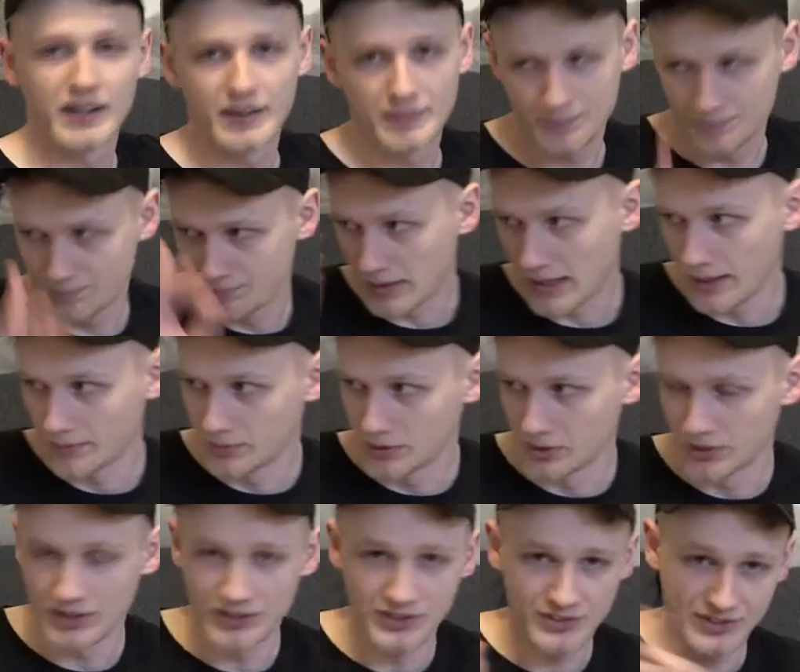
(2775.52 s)
Pablo
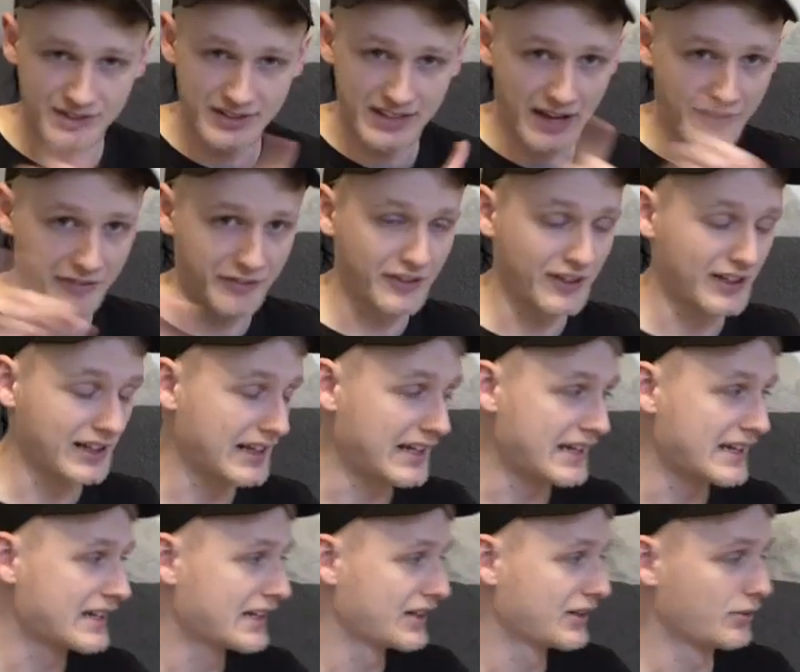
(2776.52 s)
is definitely
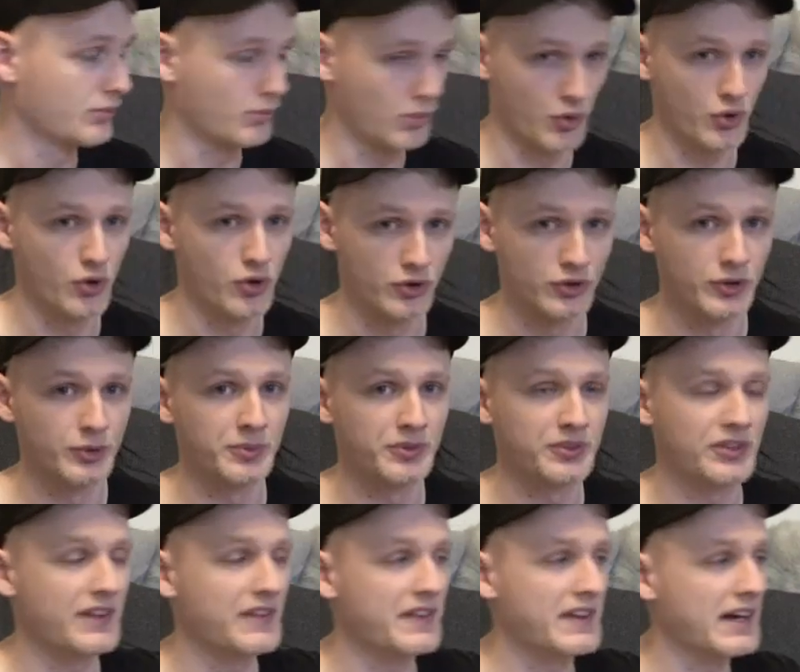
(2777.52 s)
100%
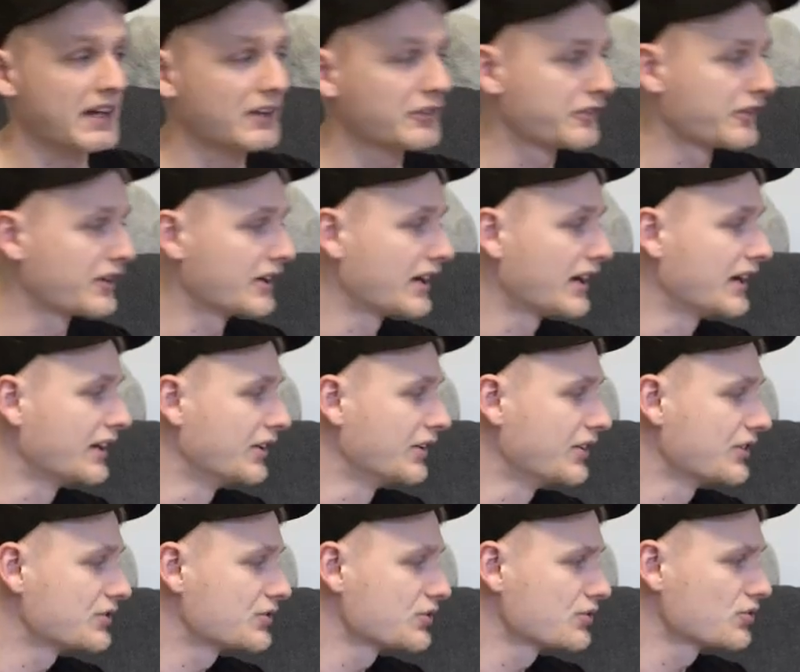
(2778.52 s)
the alpha, and it
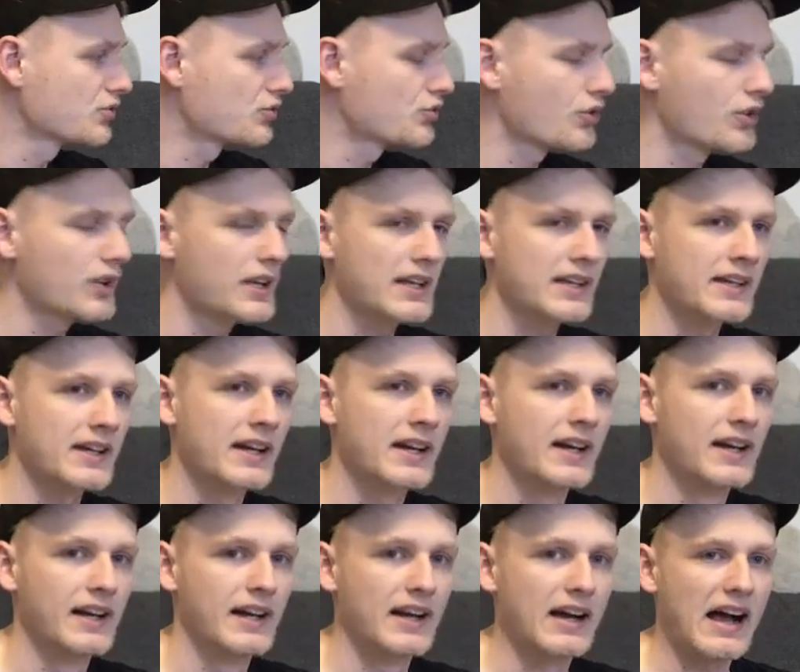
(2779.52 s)
doesn't show
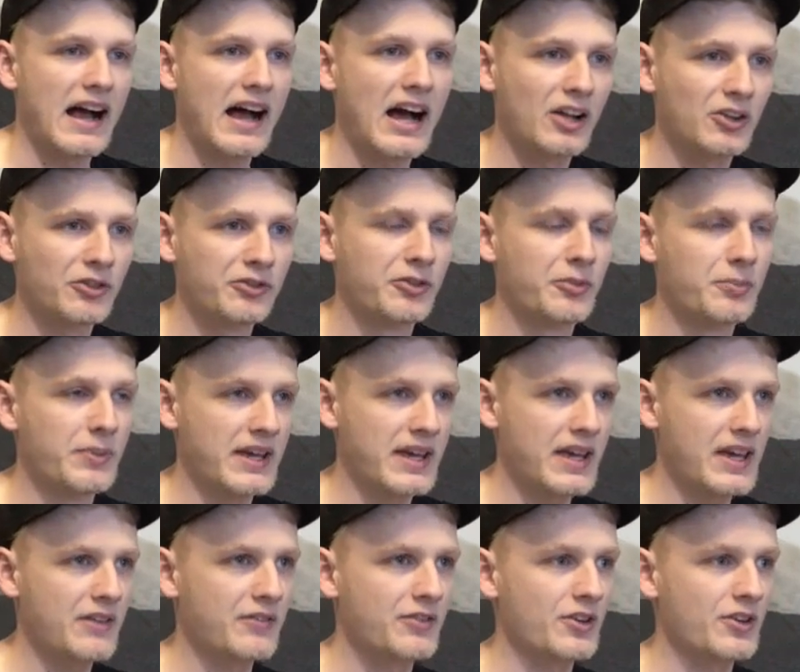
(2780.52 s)
alpha behavior.